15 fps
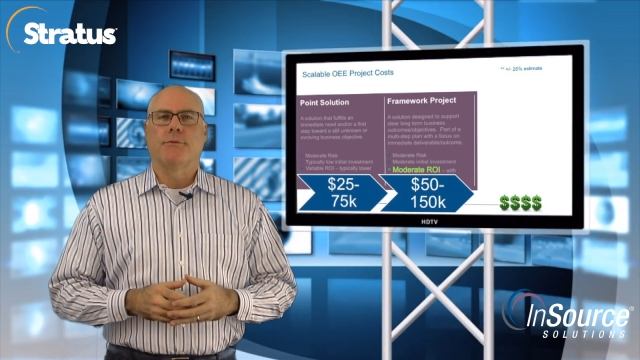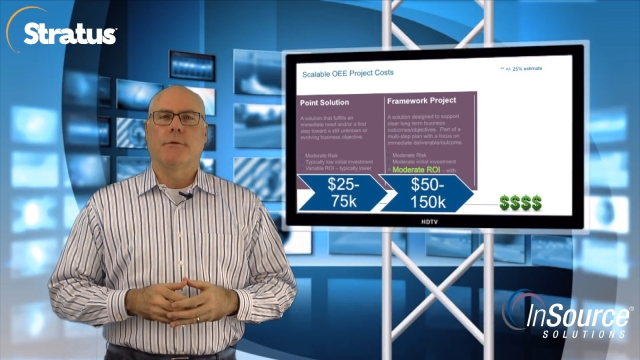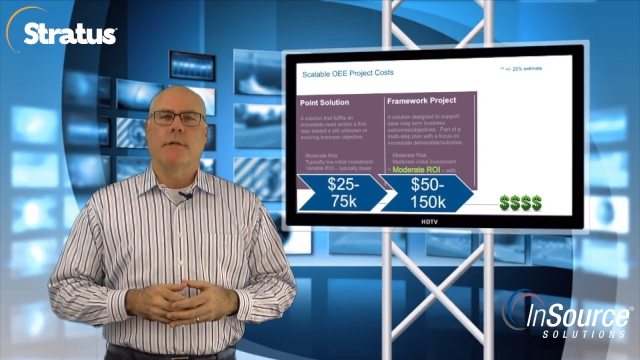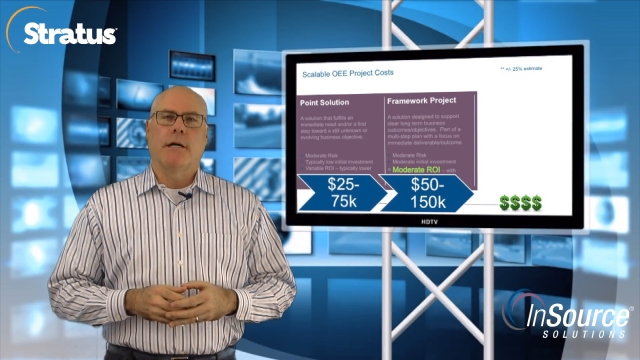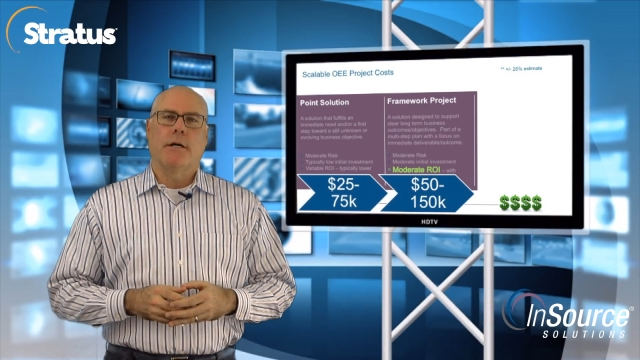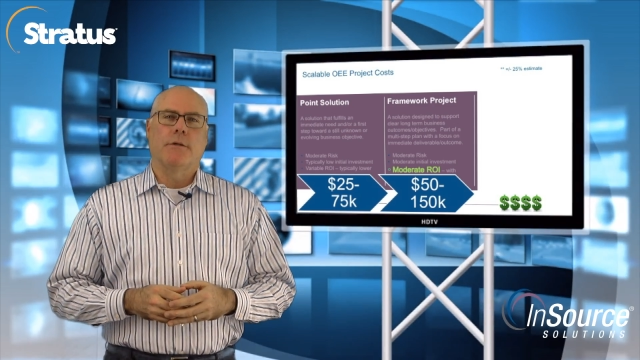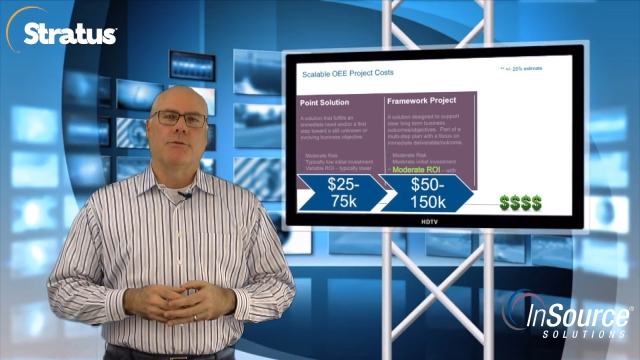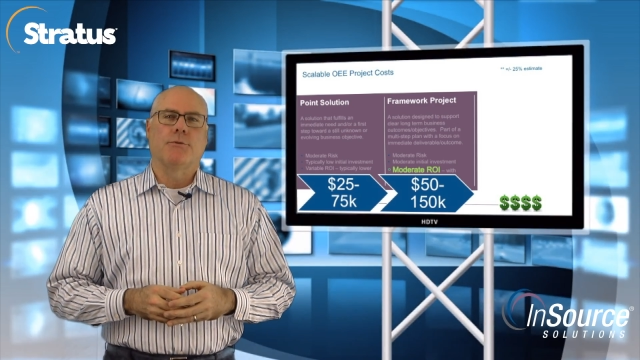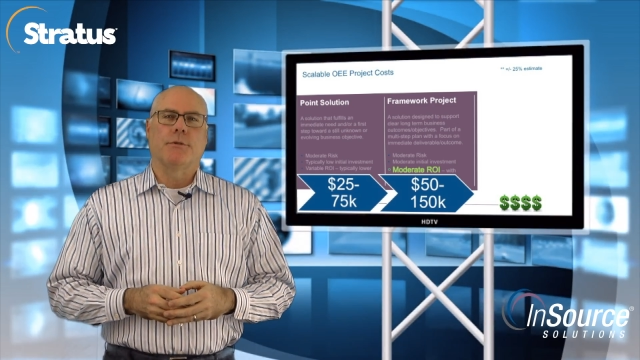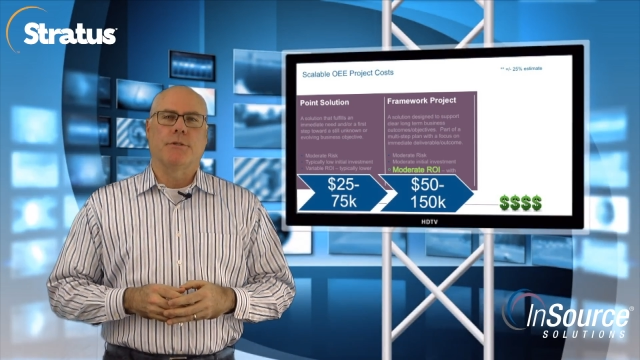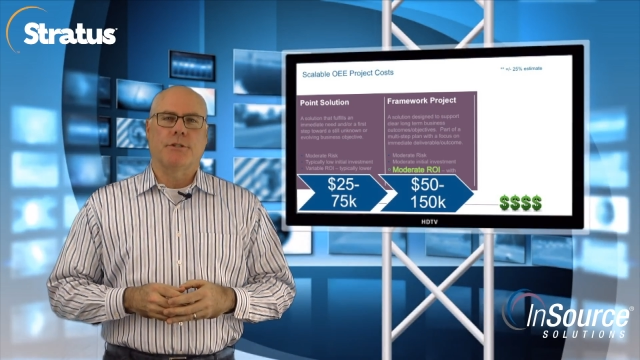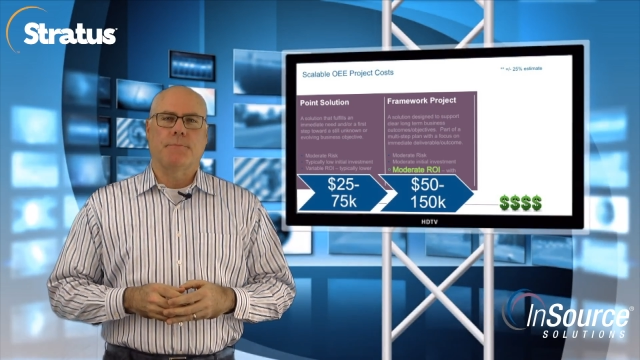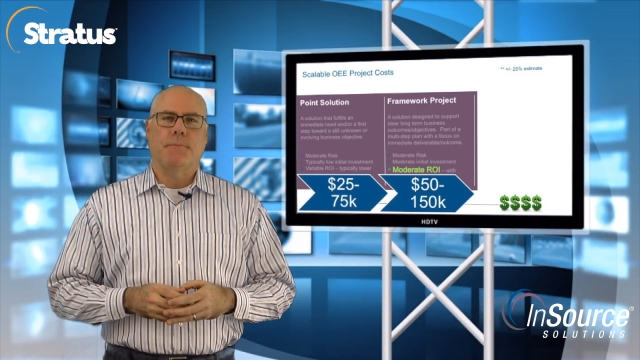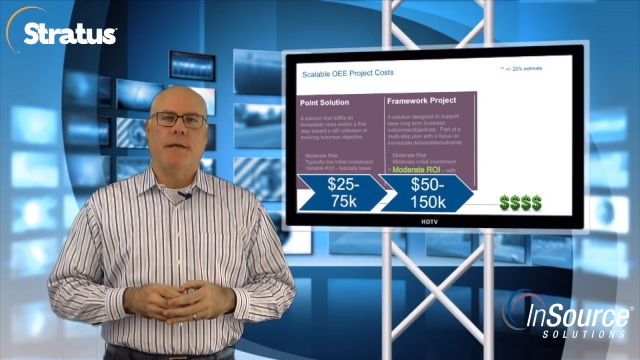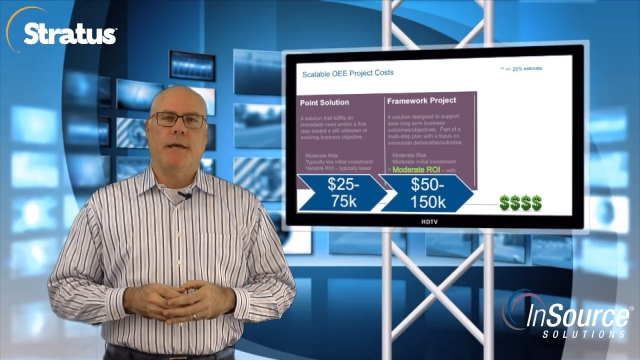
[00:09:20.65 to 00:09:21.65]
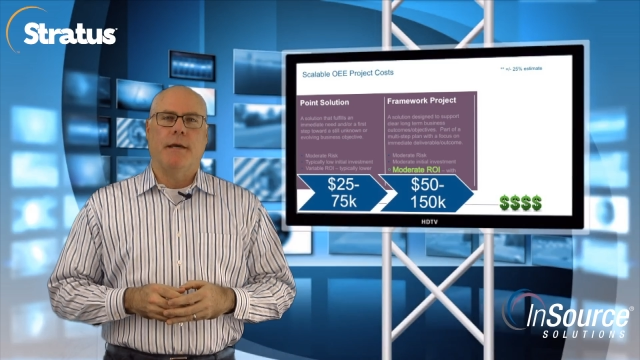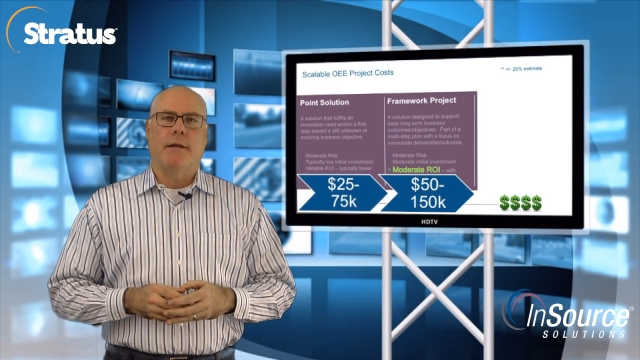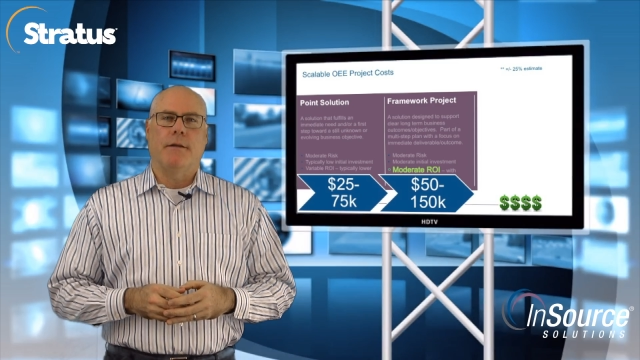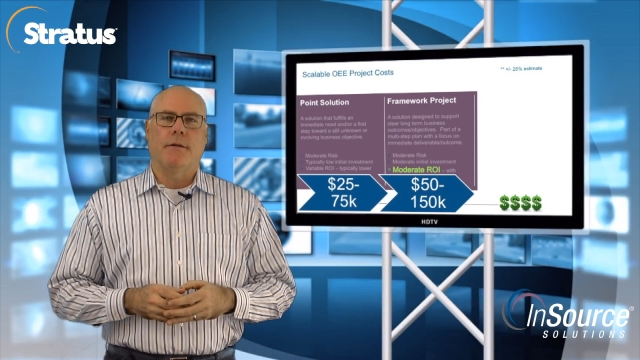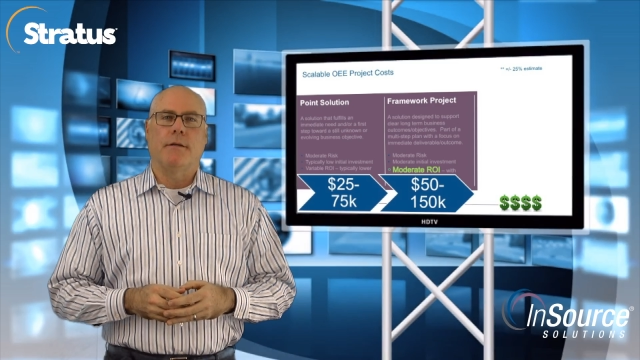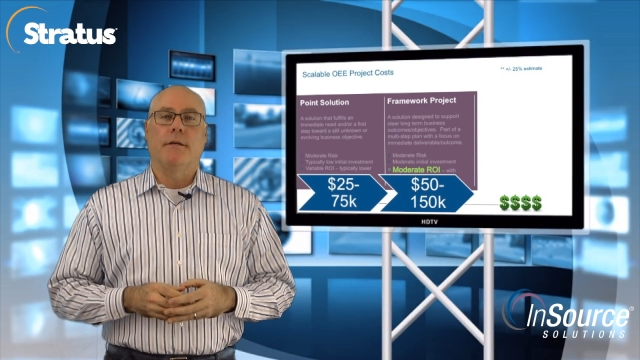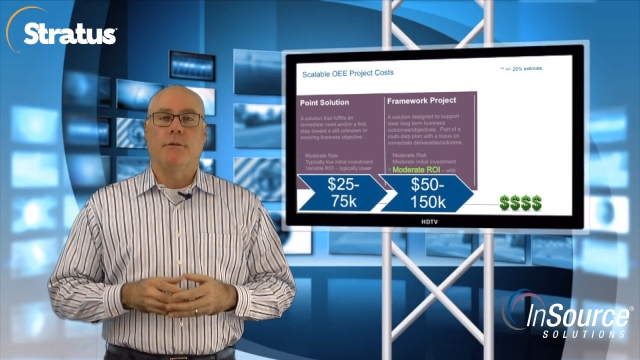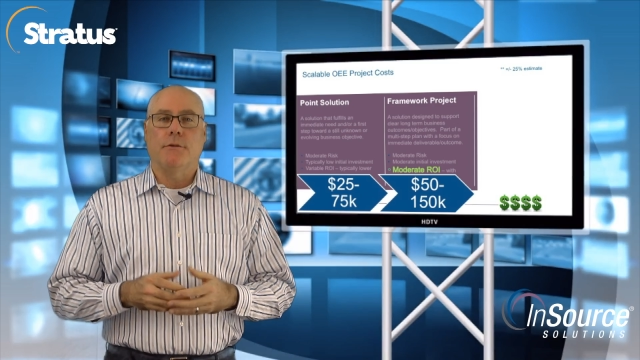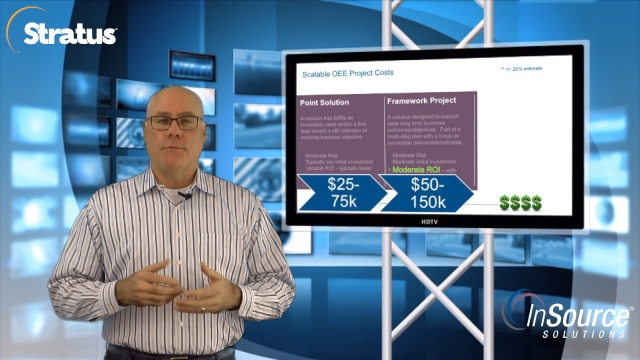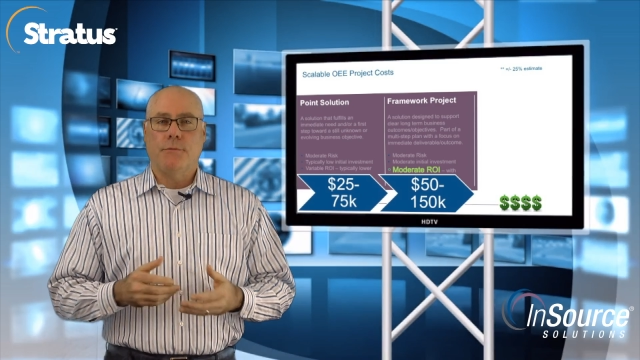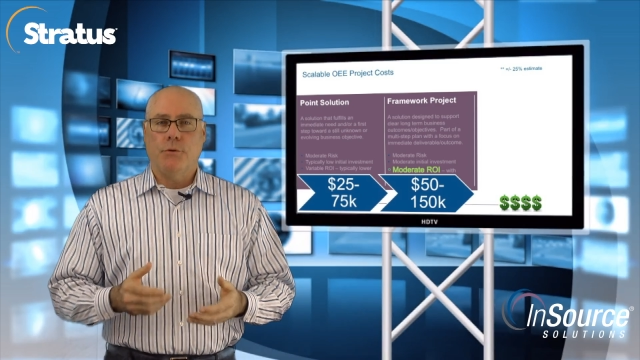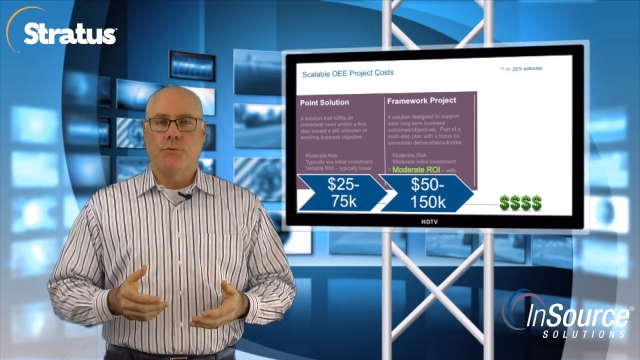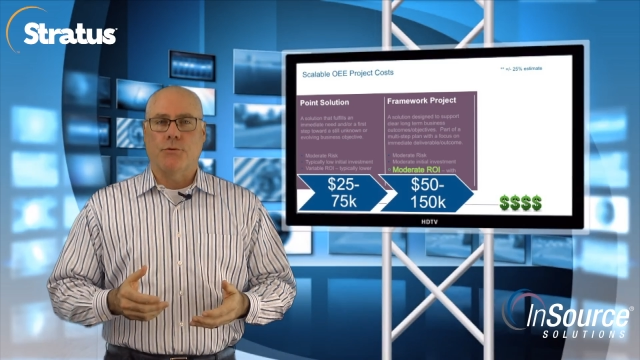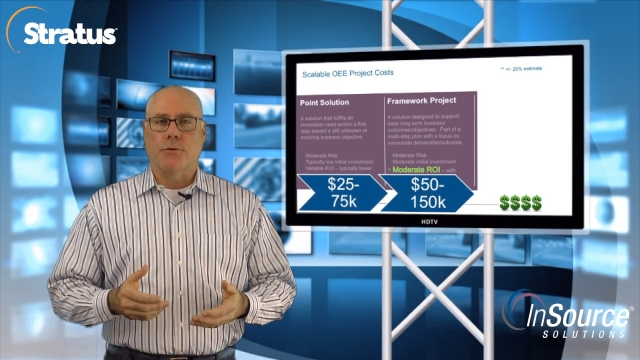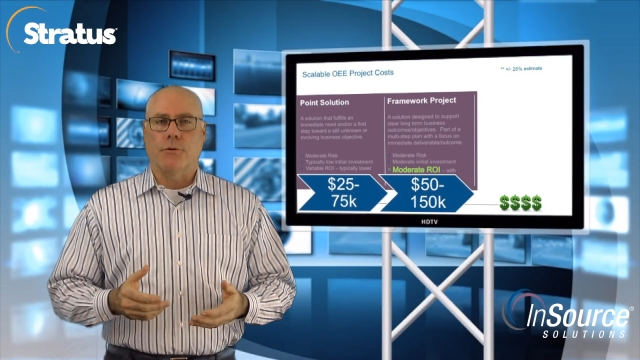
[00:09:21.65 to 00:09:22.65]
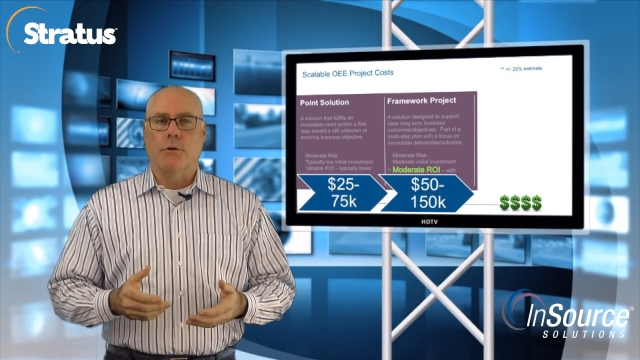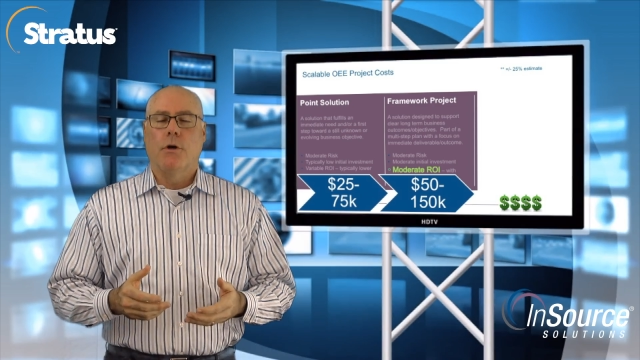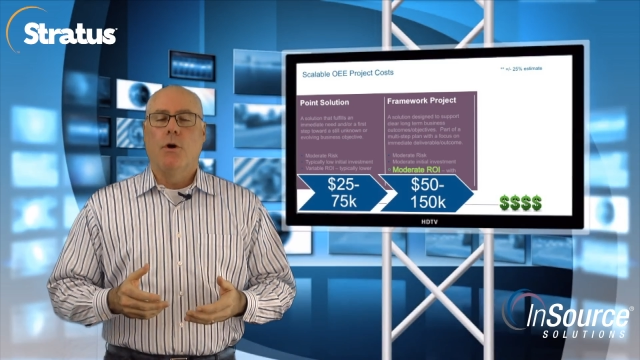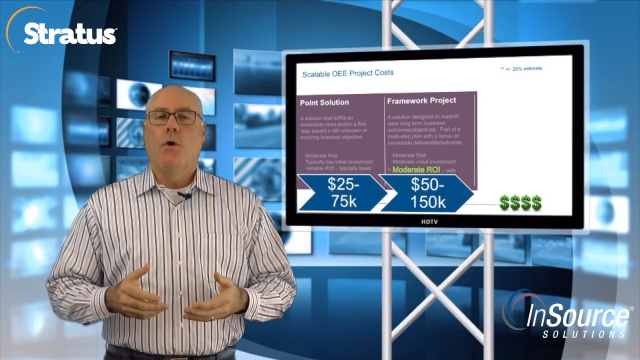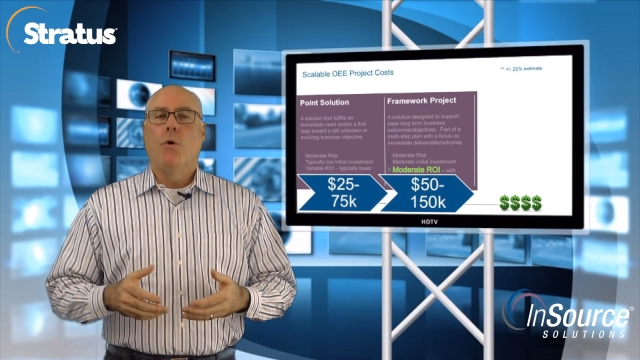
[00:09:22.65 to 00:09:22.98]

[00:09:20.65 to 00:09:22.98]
to allow us to expand in the future